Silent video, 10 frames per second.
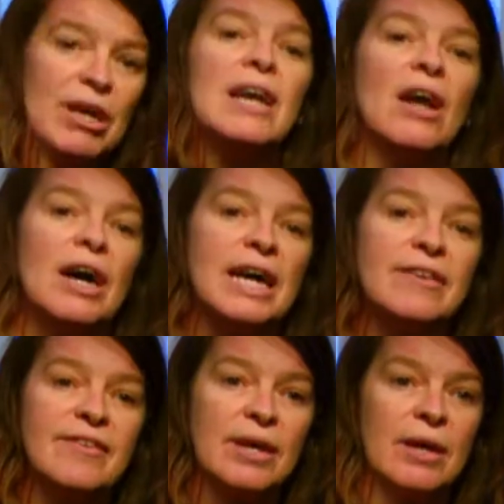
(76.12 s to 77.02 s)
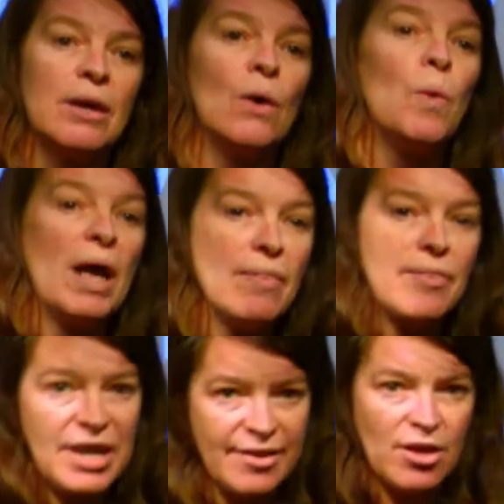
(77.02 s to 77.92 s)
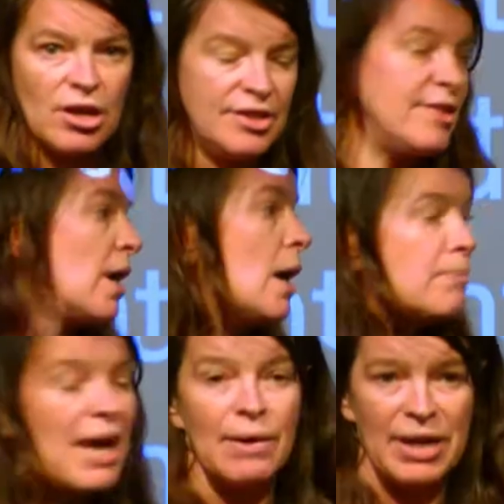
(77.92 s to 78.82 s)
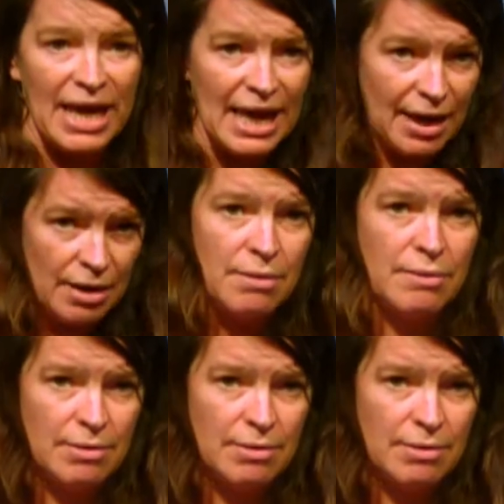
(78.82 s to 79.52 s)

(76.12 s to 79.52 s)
realised when they started to come down here